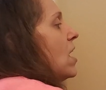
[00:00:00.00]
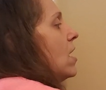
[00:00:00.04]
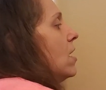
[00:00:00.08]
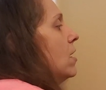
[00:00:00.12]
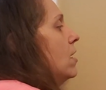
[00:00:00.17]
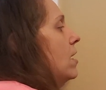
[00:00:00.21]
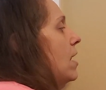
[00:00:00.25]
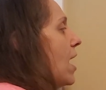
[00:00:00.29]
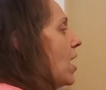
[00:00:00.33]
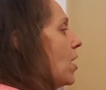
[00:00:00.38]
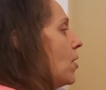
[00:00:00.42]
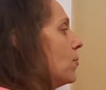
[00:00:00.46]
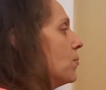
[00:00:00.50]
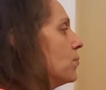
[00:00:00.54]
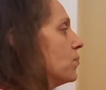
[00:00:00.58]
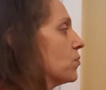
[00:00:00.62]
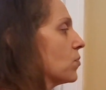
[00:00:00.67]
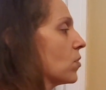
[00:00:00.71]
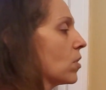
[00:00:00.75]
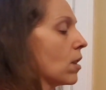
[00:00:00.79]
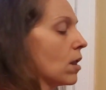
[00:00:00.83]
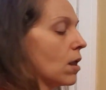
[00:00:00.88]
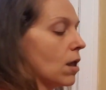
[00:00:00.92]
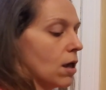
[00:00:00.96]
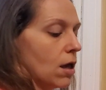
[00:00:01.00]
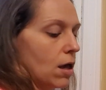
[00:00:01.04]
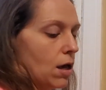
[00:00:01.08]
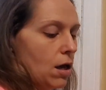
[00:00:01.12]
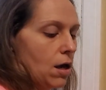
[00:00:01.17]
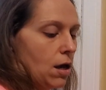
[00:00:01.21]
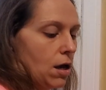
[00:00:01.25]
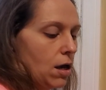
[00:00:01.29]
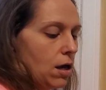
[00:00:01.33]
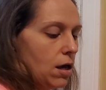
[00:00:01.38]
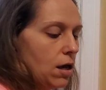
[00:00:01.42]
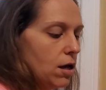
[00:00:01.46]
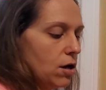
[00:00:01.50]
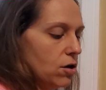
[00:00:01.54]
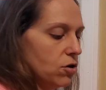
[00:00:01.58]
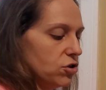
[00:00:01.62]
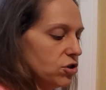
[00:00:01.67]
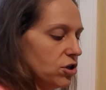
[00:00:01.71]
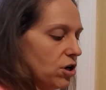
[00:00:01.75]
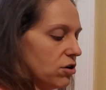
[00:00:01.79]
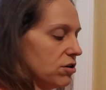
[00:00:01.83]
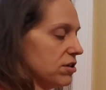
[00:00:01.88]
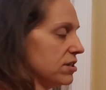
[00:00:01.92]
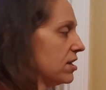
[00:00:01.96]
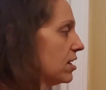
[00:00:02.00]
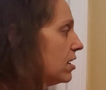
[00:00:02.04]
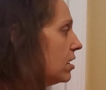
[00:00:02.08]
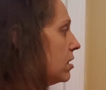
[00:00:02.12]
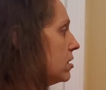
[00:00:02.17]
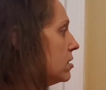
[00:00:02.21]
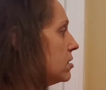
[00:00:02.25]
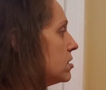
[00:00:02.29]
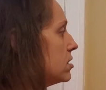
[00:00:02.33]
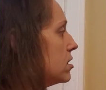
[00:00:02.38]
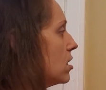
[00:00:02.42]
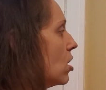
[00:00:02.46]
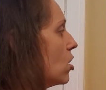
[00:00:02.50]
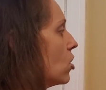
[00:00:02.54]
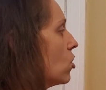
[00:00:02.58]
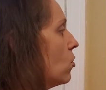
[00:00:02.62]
Now, here's our sentence.